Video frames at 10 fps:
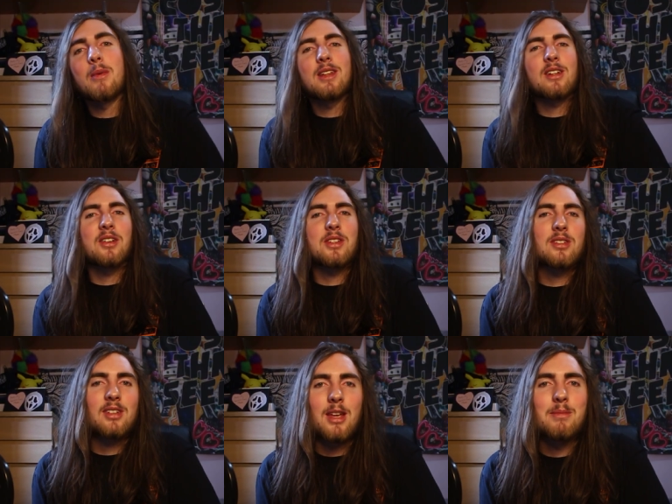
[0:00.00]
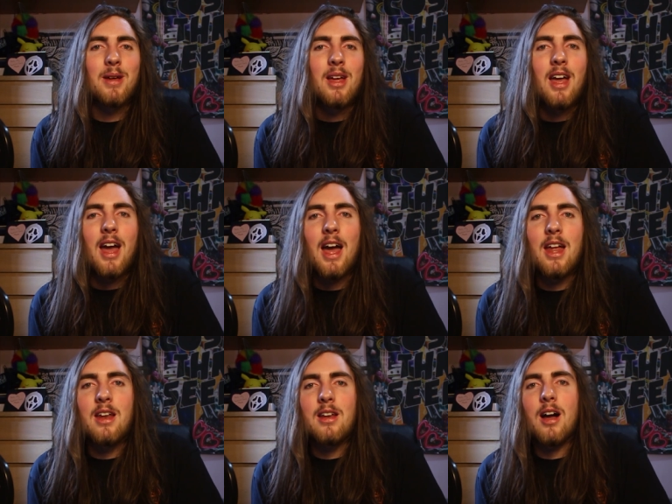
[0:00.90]
we went to go to sleep,
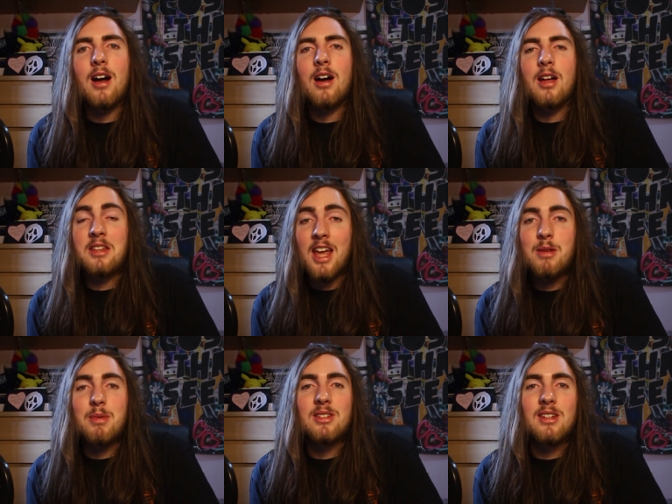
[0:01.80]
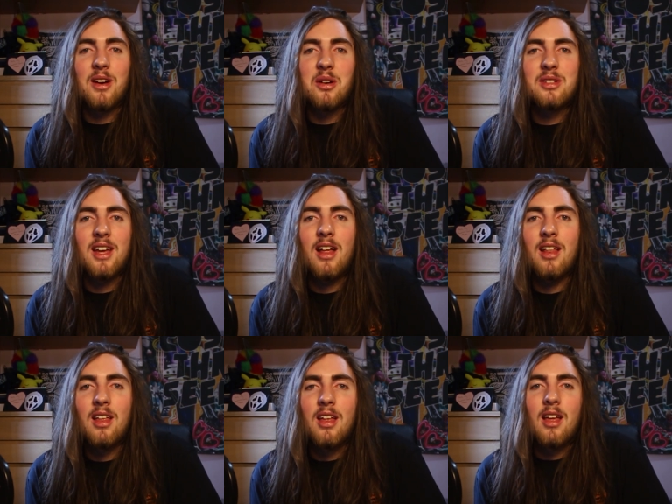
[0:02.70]
and our neighbors in the
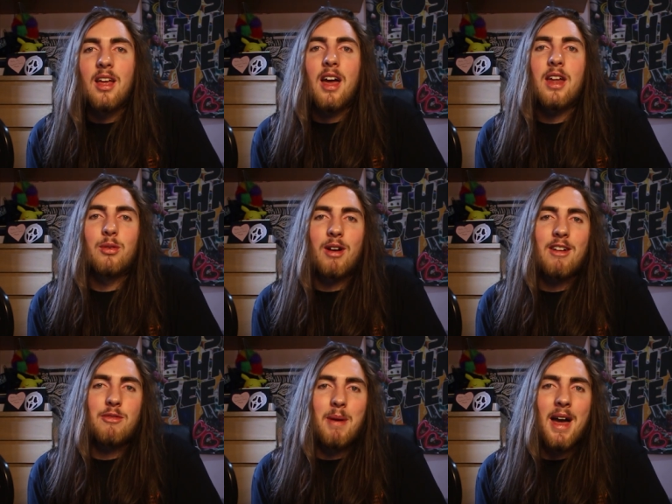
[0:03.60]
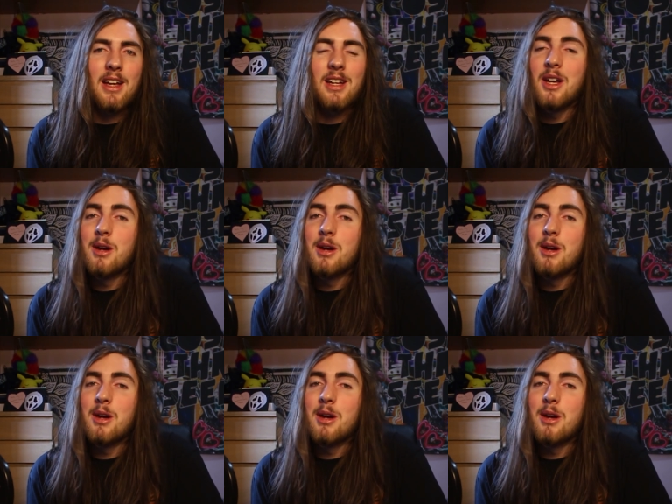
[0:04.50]
hotel had arrived back,